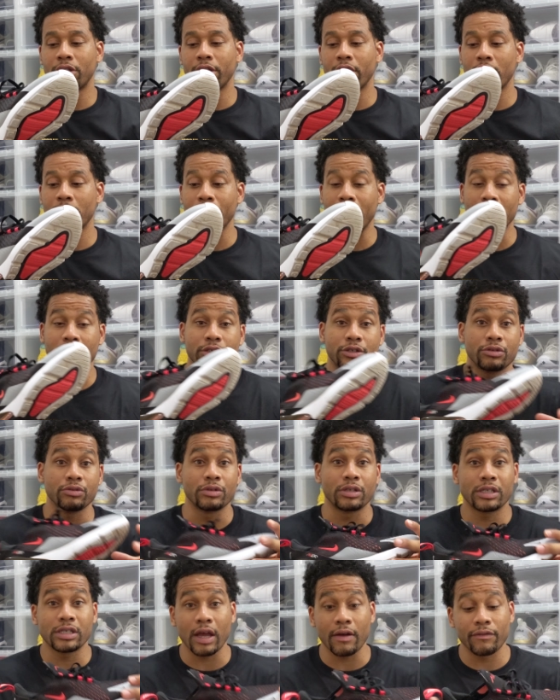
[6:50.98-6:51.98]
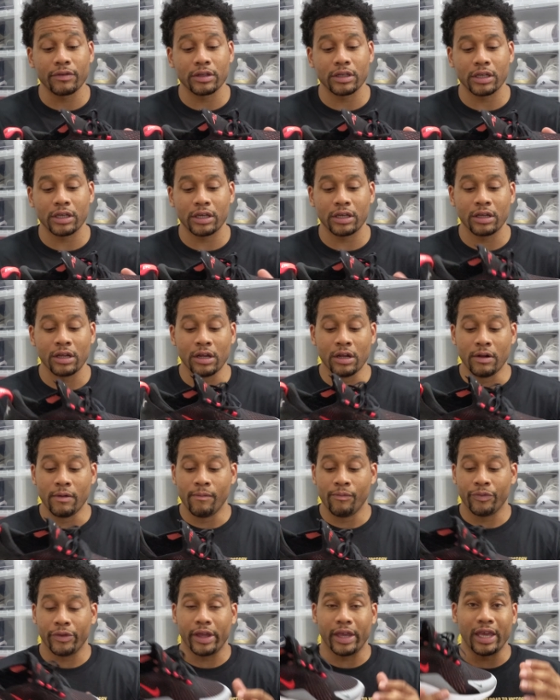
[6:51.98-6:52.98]
to the Air Max 270,
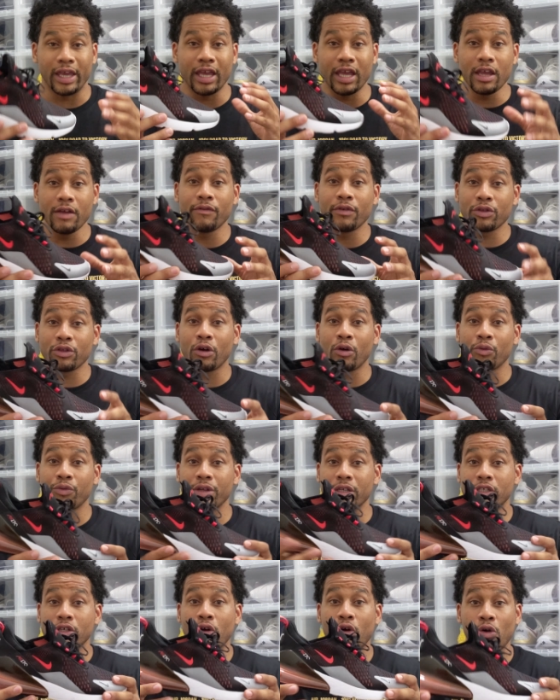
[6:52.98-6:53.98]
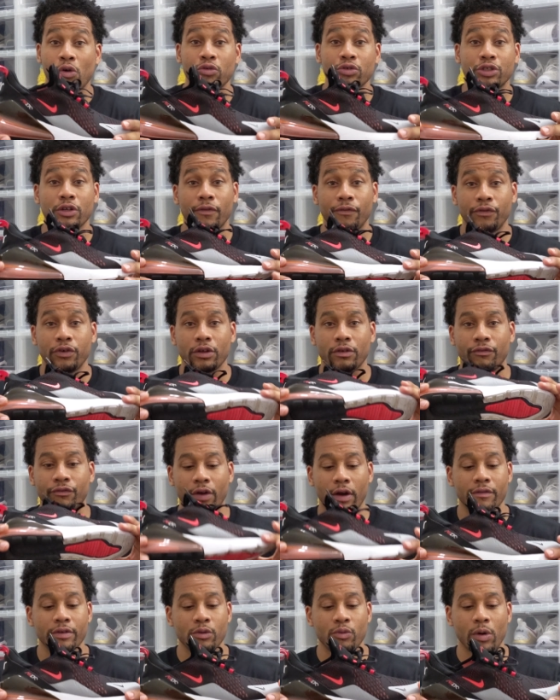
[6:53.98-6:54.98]
even though this holds your foot
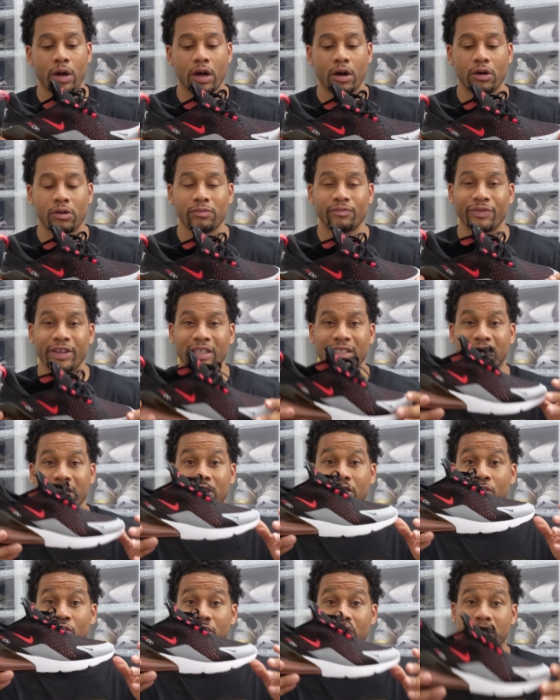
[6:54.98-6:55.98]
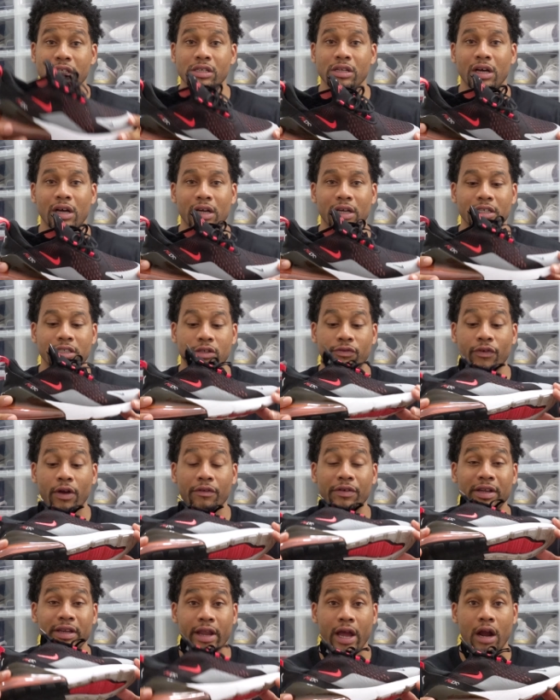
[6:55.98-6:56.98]
very well, it's still snug, it's
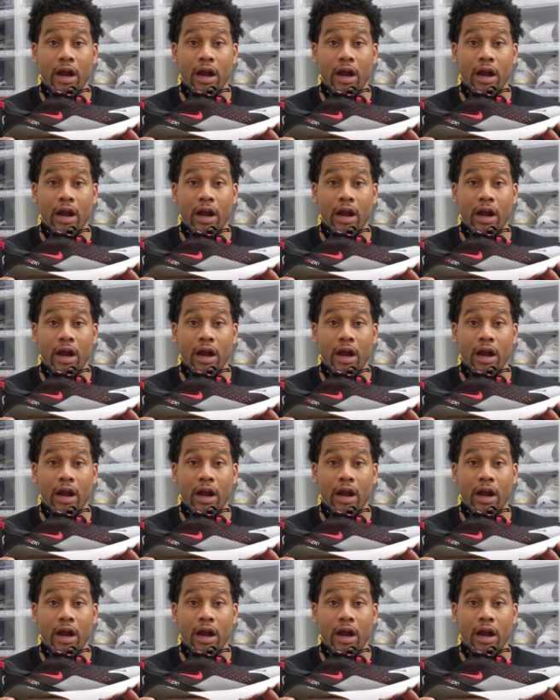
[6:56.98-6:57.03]
very